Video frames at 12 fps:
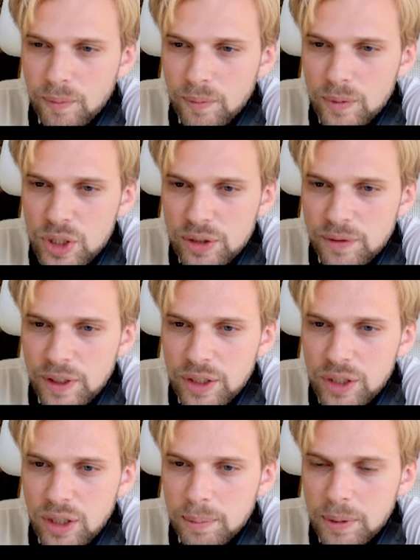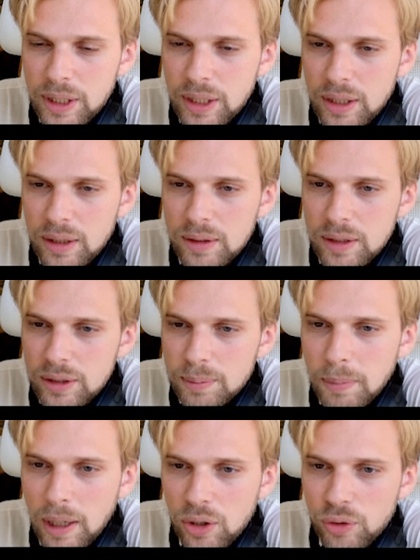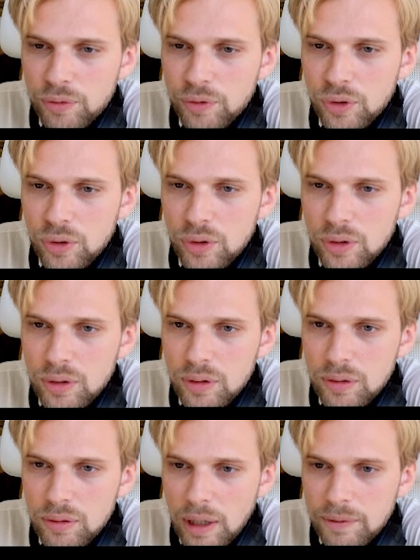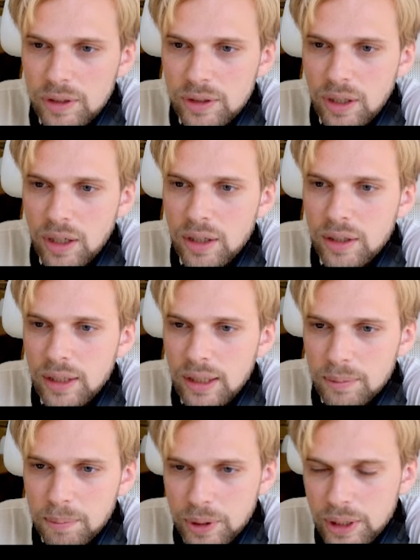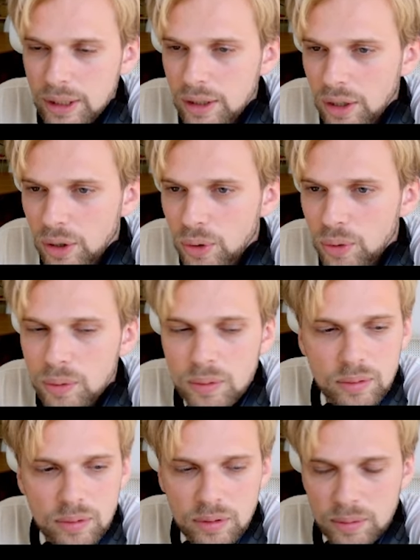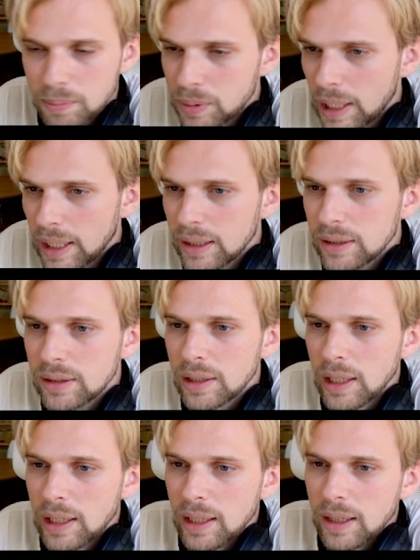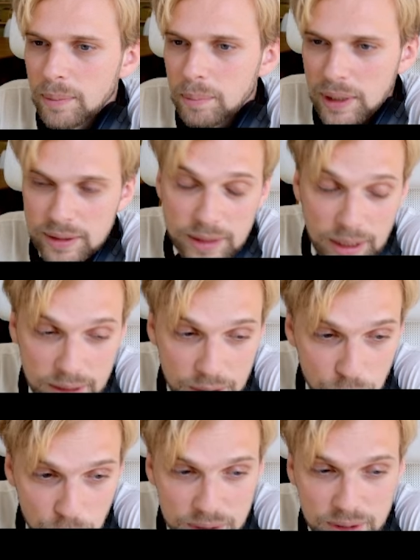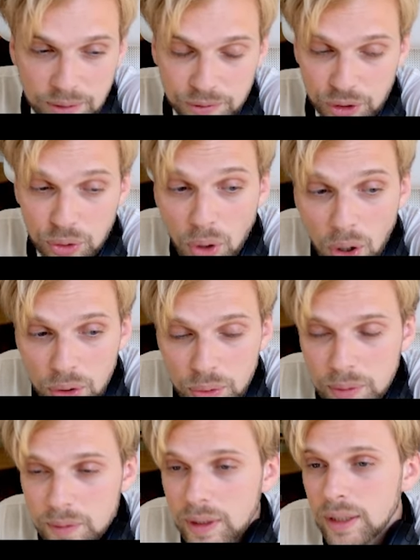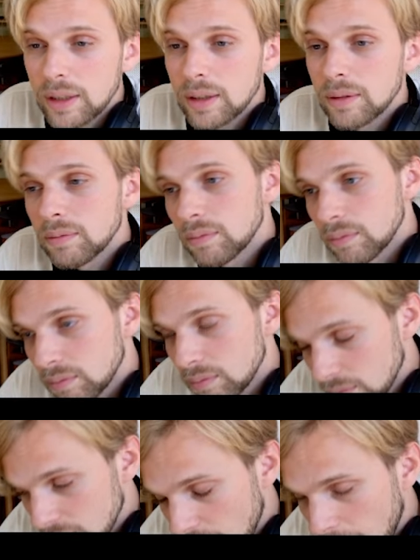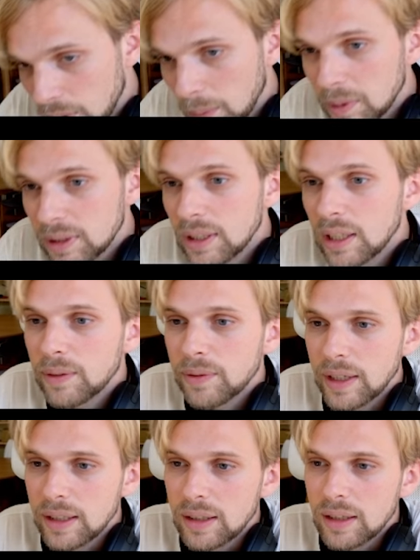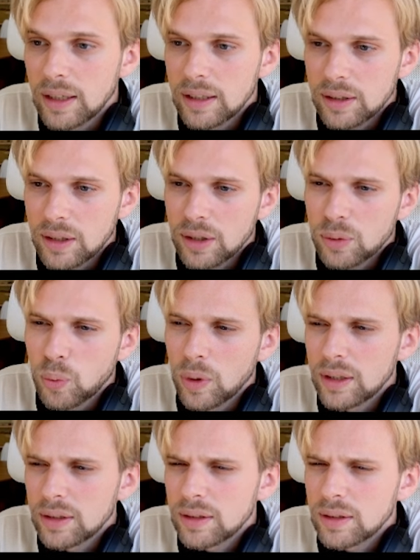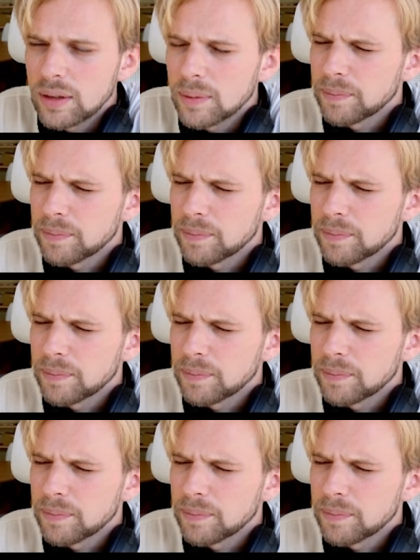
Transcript: Just finishing up here, this powerful graphics card and pretty low price means that there was something wrong with the laptop itself, and it was